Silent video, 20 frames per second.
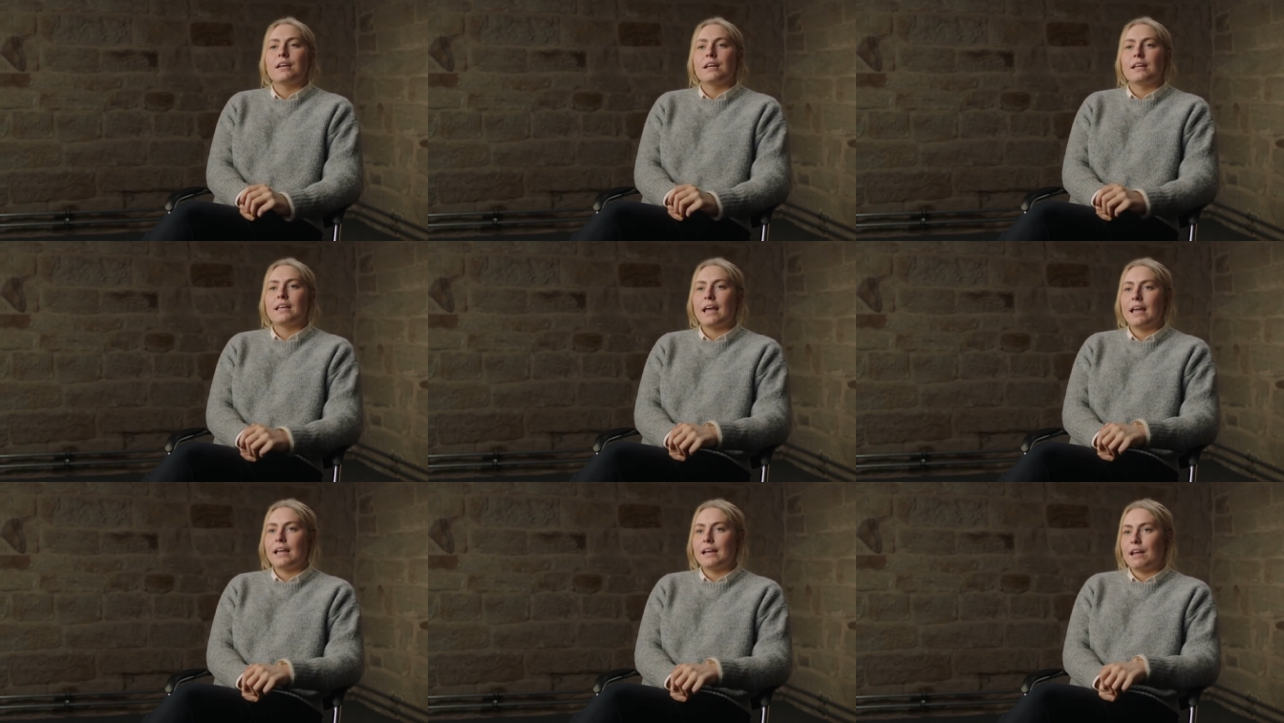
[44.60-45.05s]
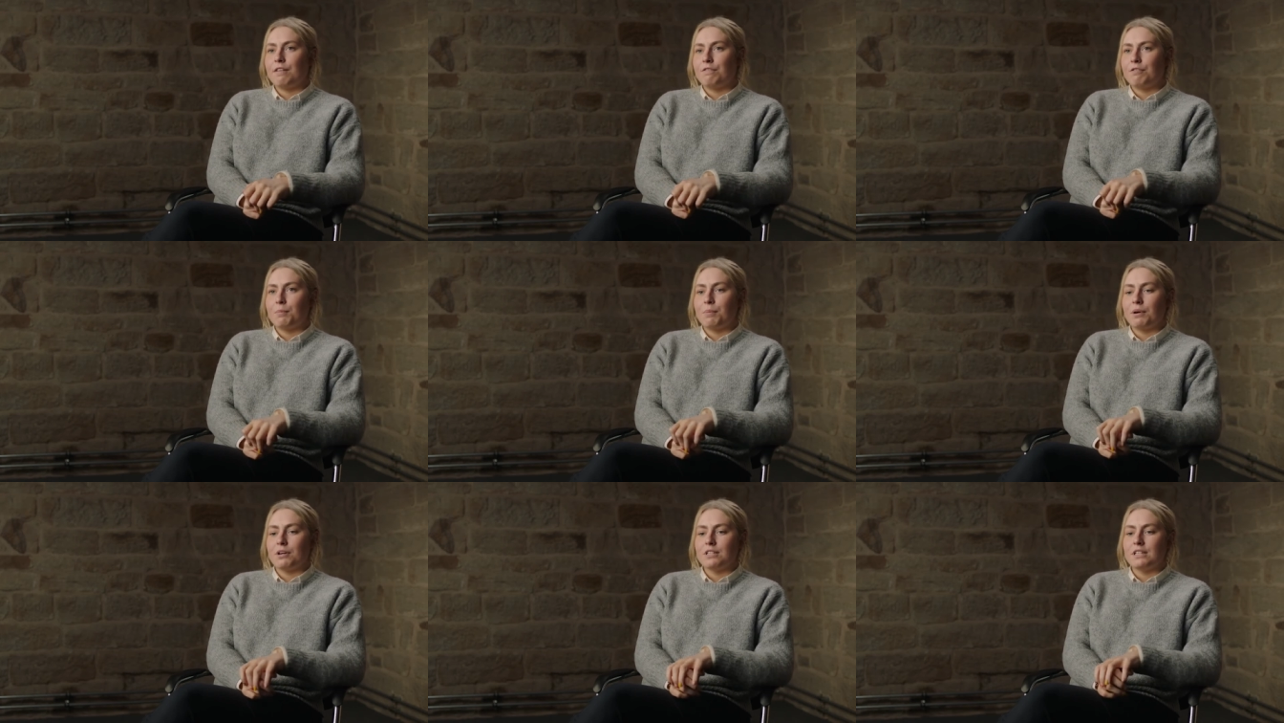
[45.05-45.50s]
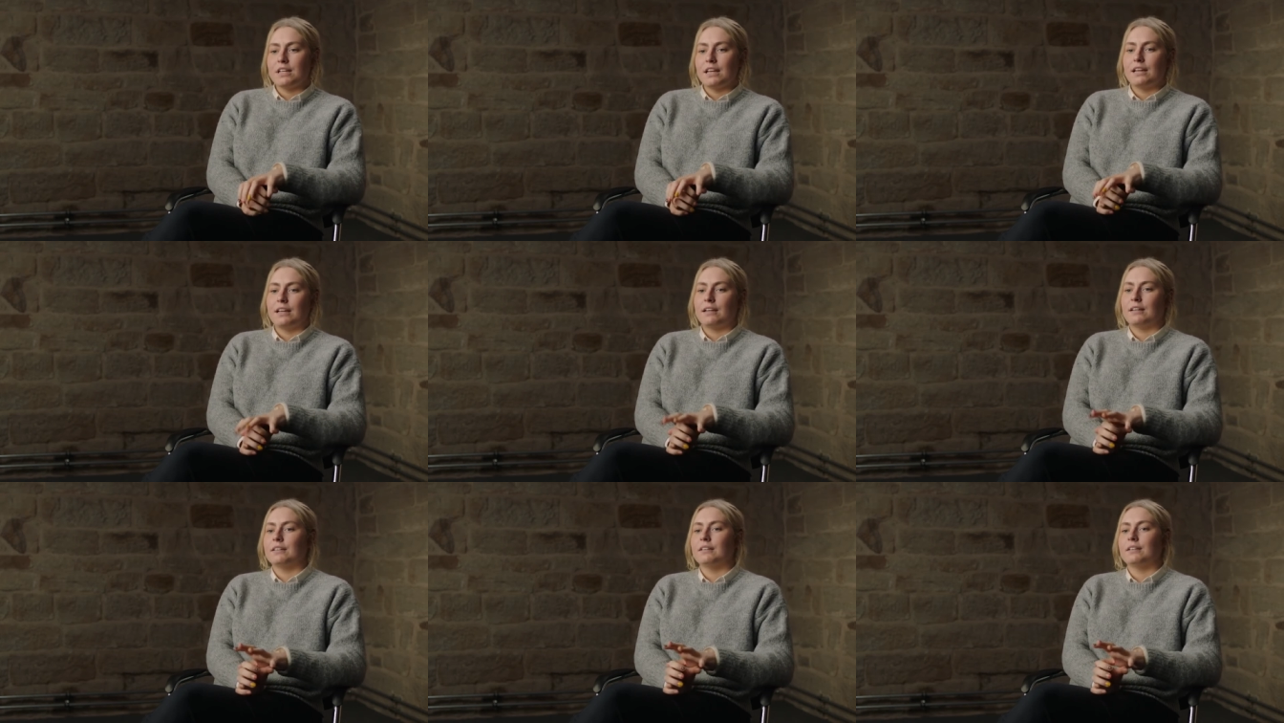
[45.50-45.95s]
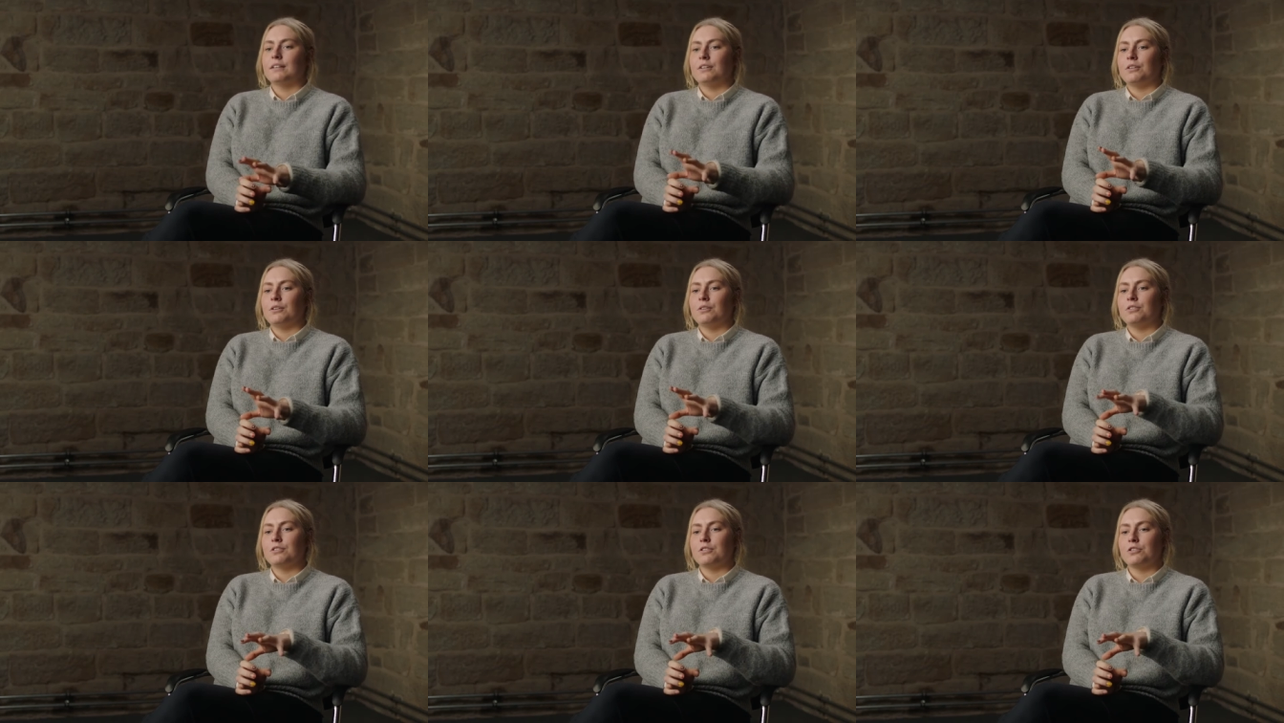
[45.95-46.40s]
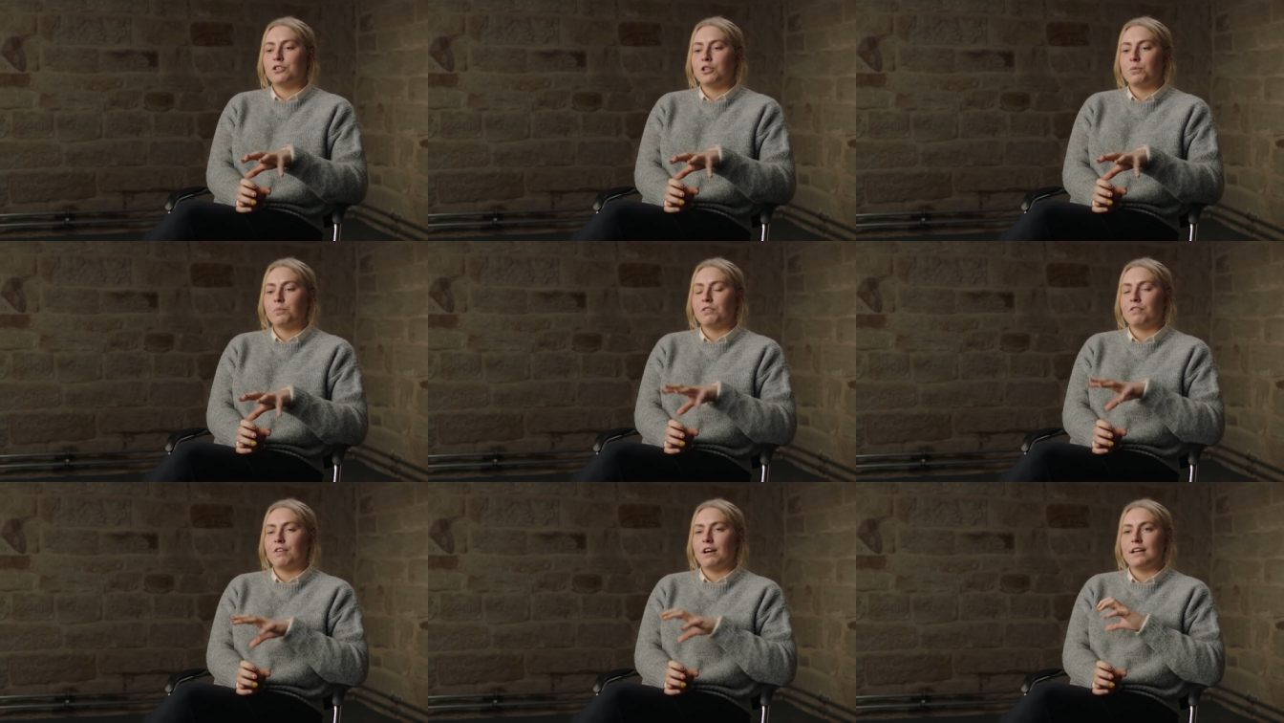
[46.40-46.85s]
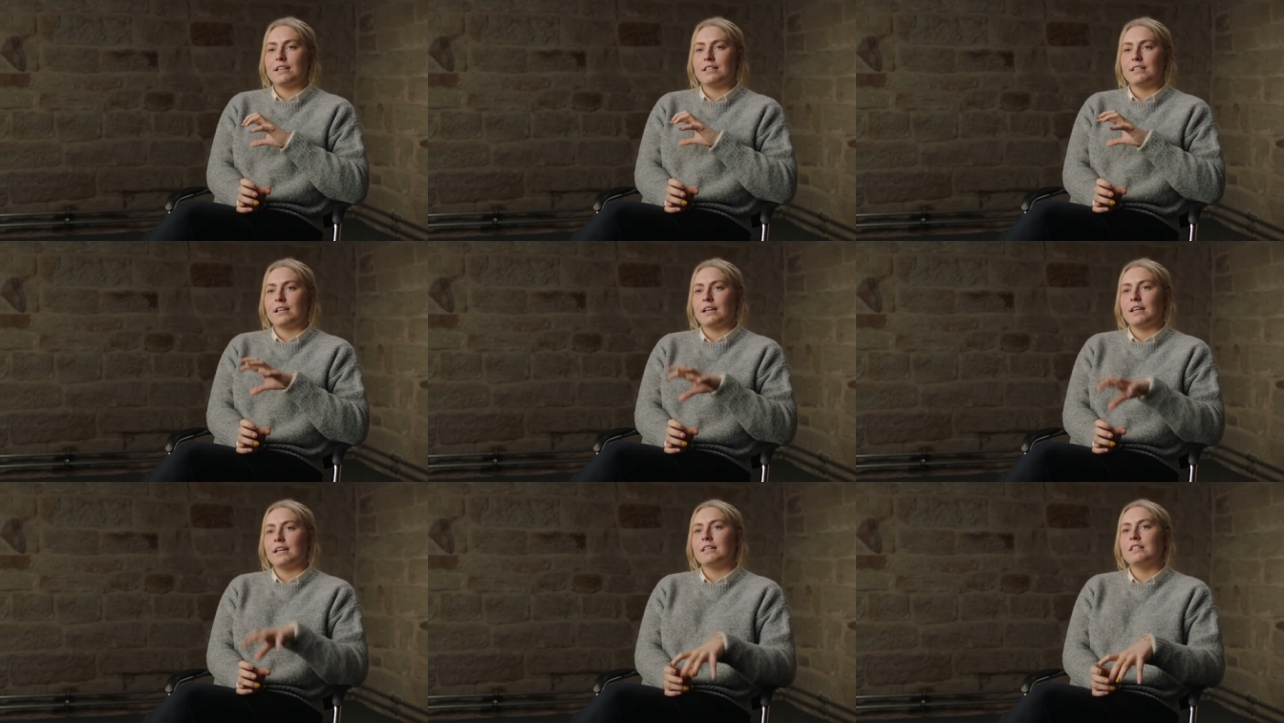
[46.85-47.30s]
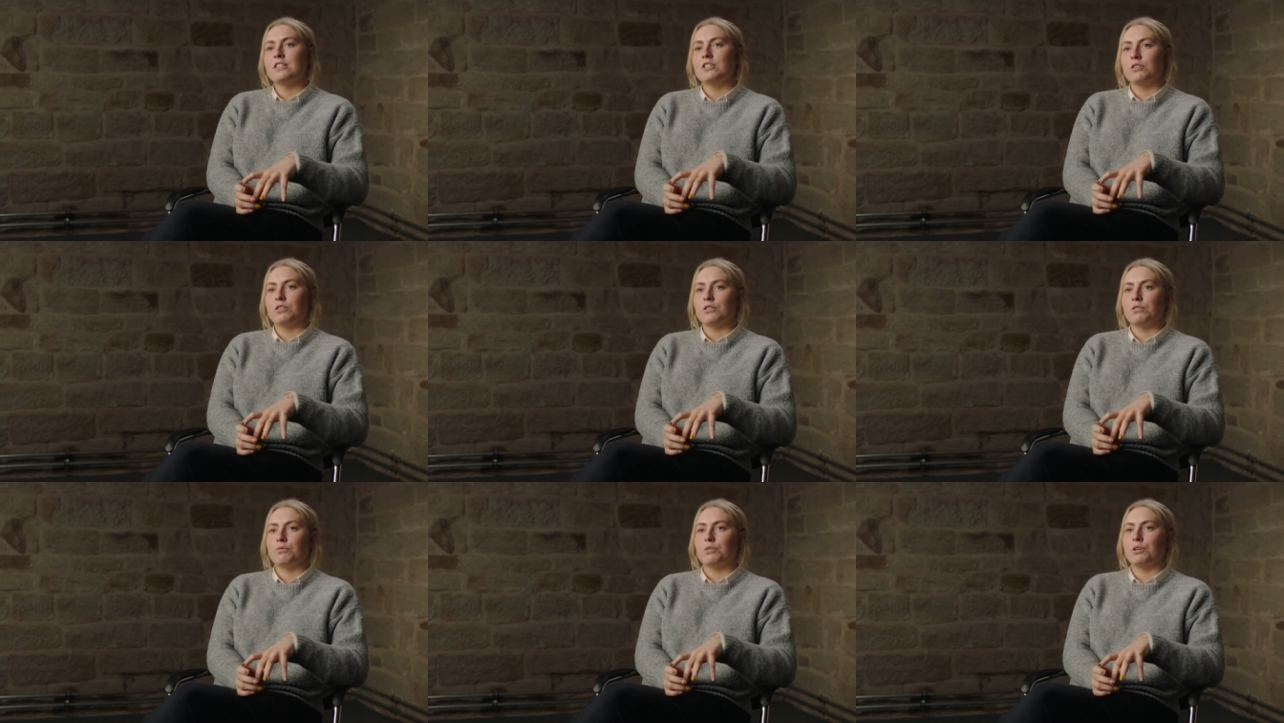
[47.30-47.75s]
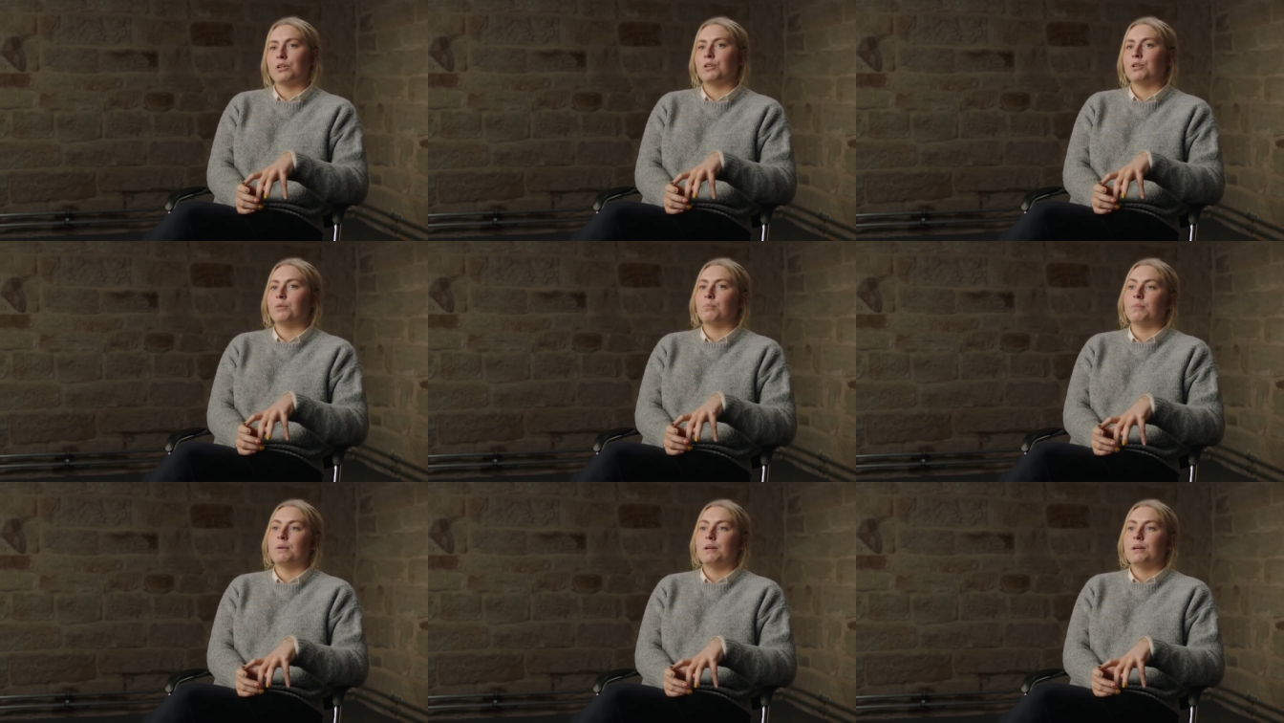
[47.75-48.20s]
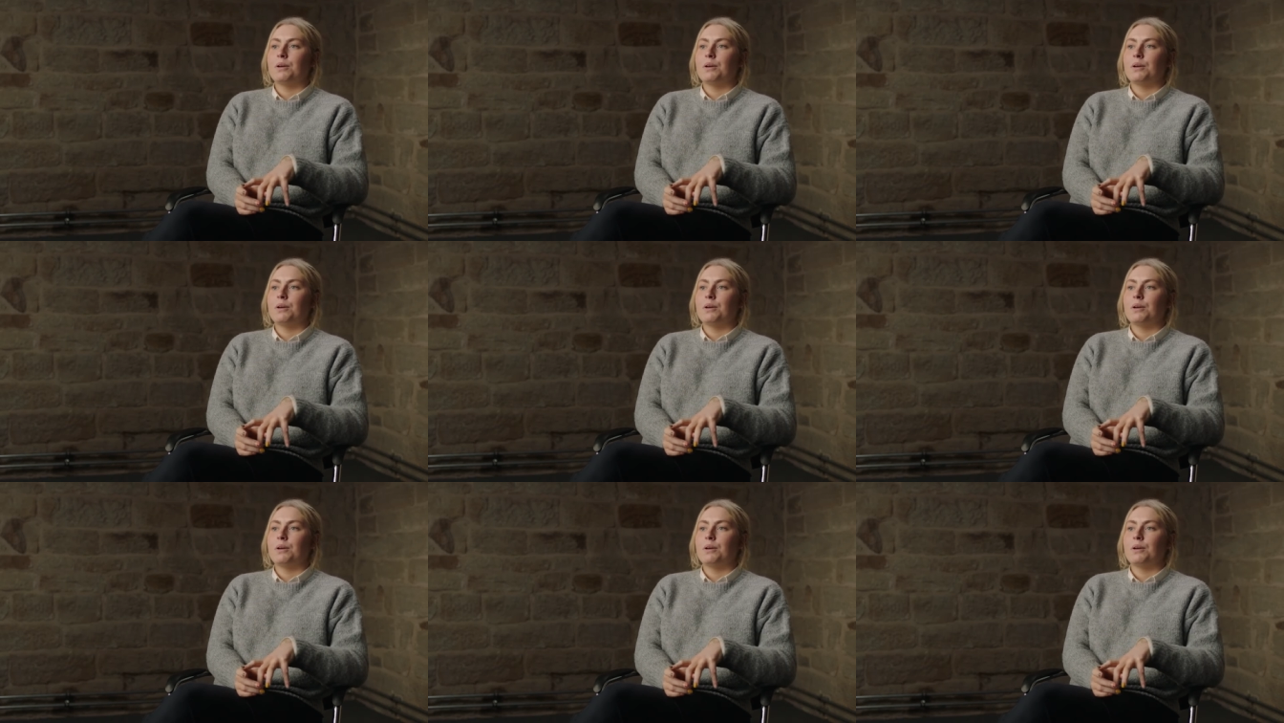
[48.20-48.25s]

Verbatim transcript: getting everybody who's a supervisor into the room.